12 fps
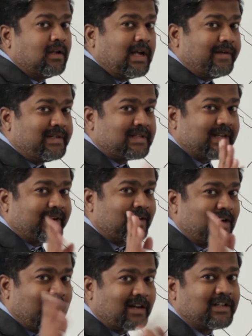having
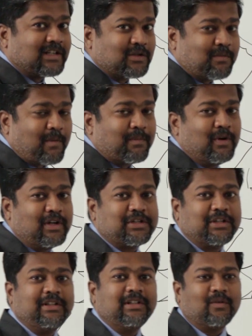second largest
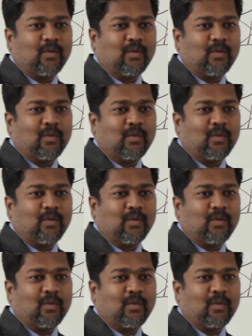population in the